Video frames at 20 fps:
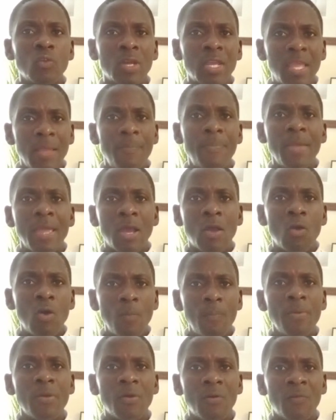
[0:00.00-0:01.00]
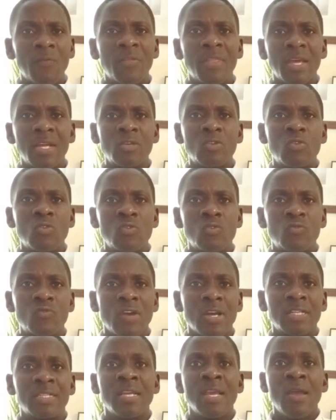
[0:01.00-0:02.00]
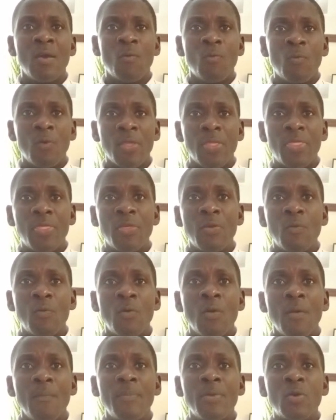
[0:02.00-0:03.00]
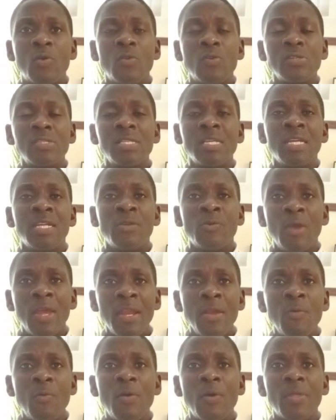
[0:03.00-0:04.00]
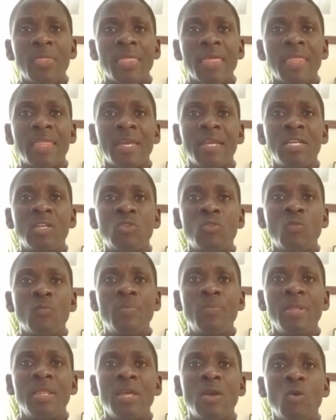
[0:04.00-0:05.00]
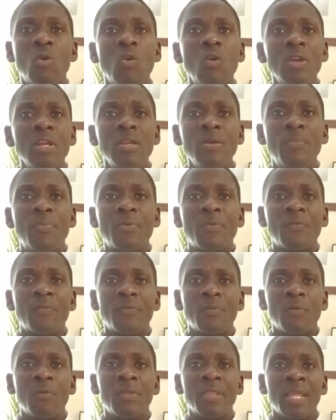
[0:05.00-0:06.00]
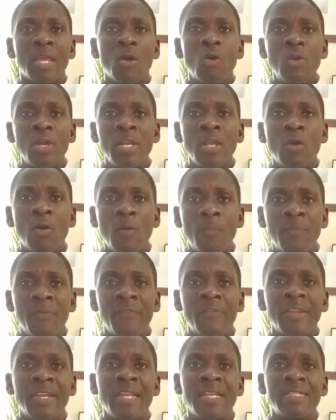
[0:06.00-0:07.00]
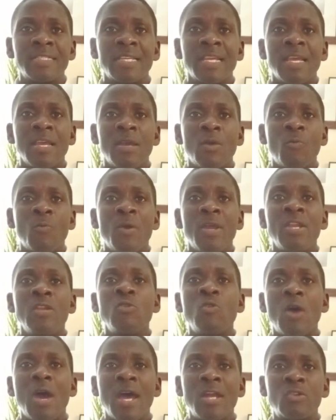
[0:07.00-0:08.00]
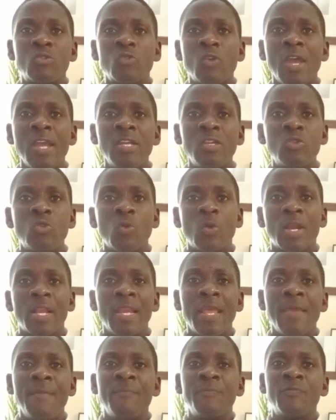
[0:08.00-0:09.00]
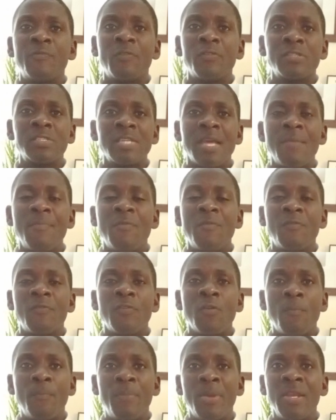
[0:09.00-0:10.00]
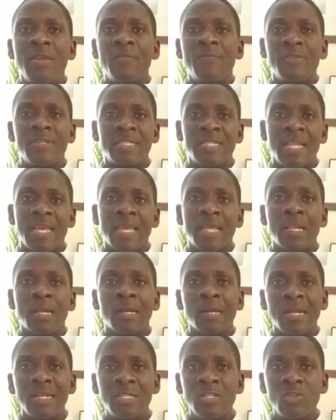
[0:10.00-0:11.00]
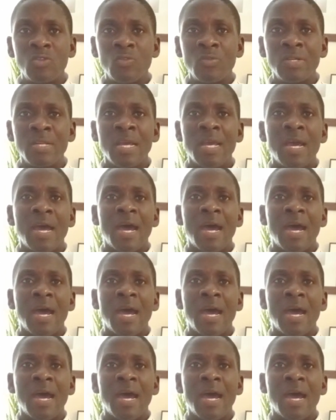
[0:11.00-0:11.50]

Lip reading: keep a copy of that contract with you, because in any way or the other, it will be the only proof or the only evidence when you are trying to claim for some of your benefits like gratitude